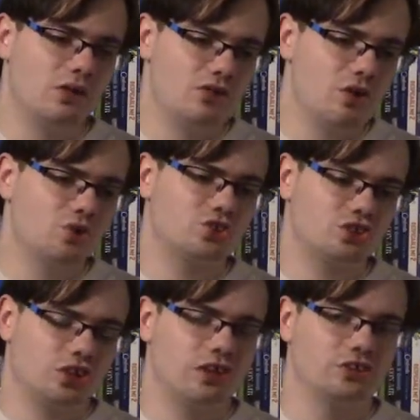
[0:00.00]
those
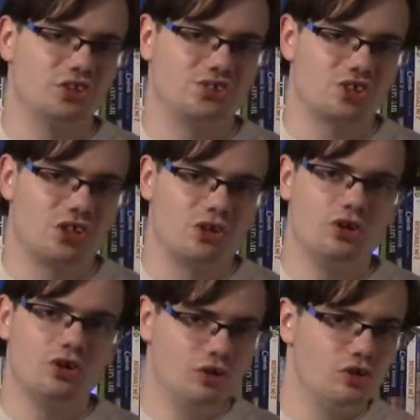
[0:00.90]
charges
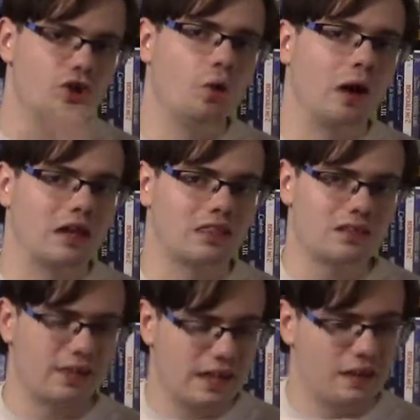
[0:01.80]
go on to
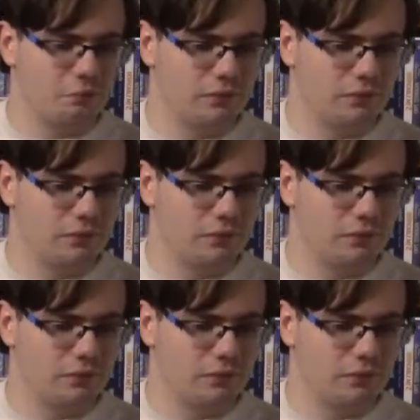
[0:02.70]
them.